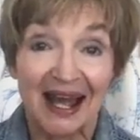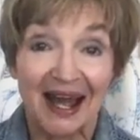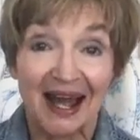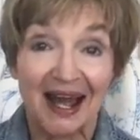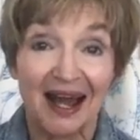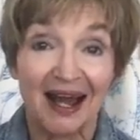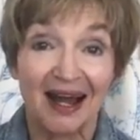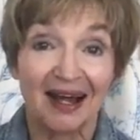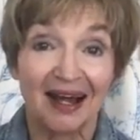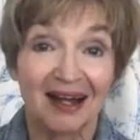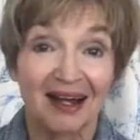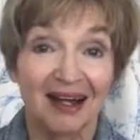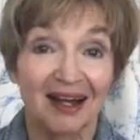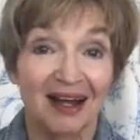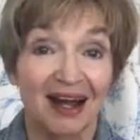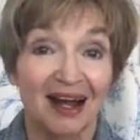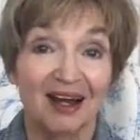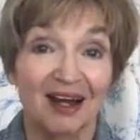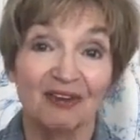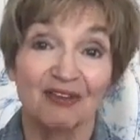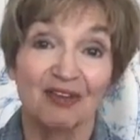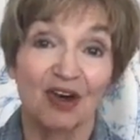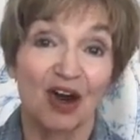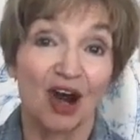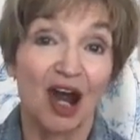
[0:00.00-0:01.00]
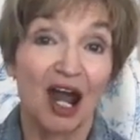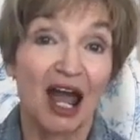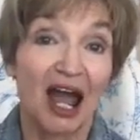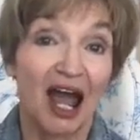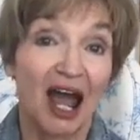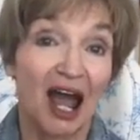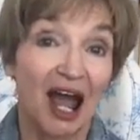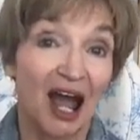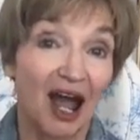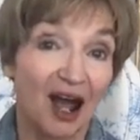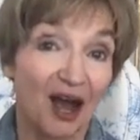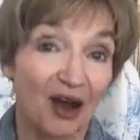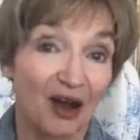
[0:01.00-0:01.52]
of our
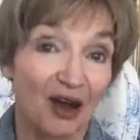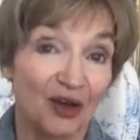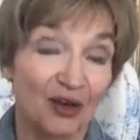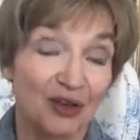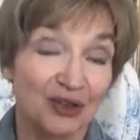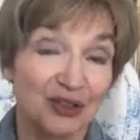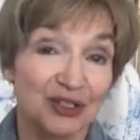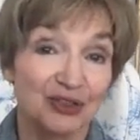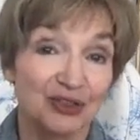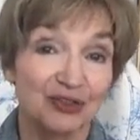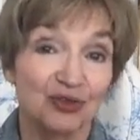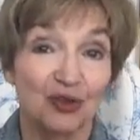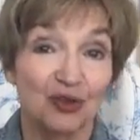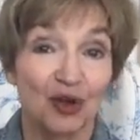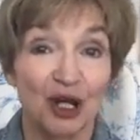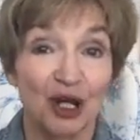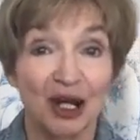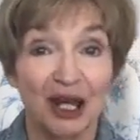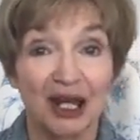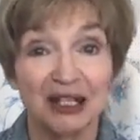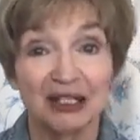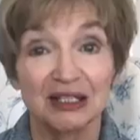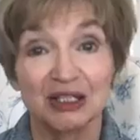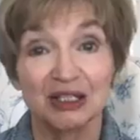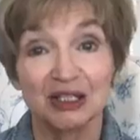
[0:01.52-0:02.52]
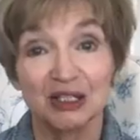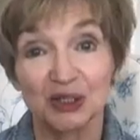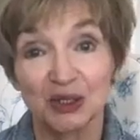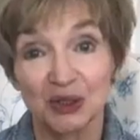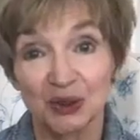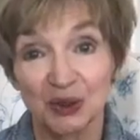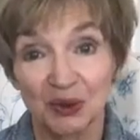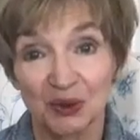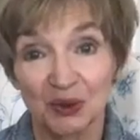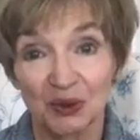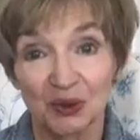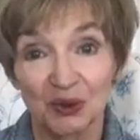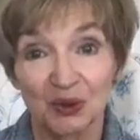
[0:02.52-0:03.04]
house, of what I
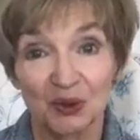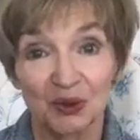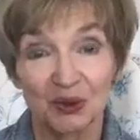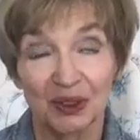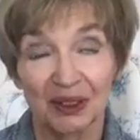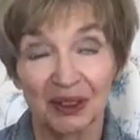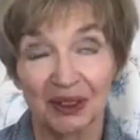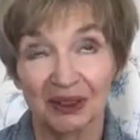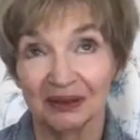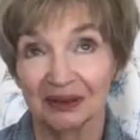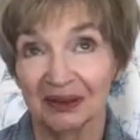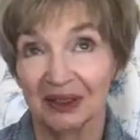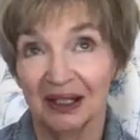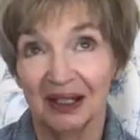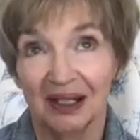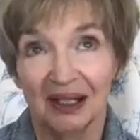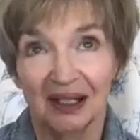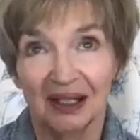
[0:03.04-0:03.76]
do, and